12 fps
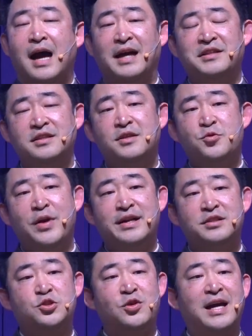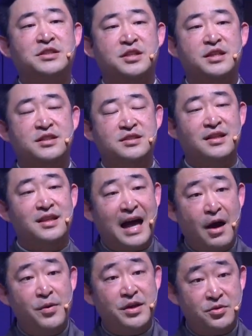I think the greatest tragedy is
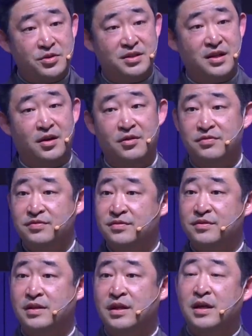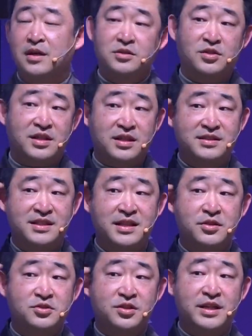allowing yourself to
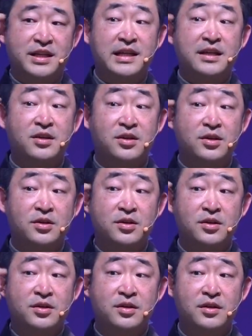continue to hear